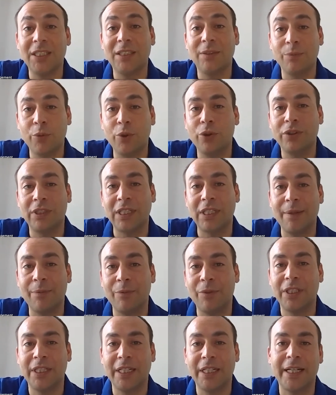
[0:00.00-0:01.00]
more time
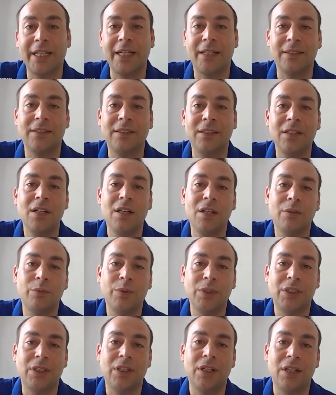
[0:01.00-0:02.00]
on their hands
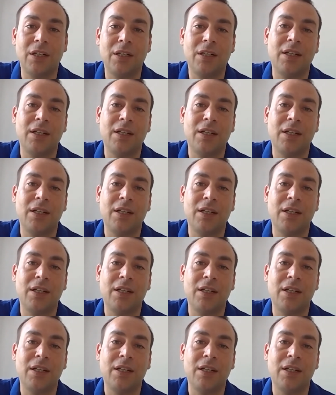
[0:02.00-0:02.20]
with the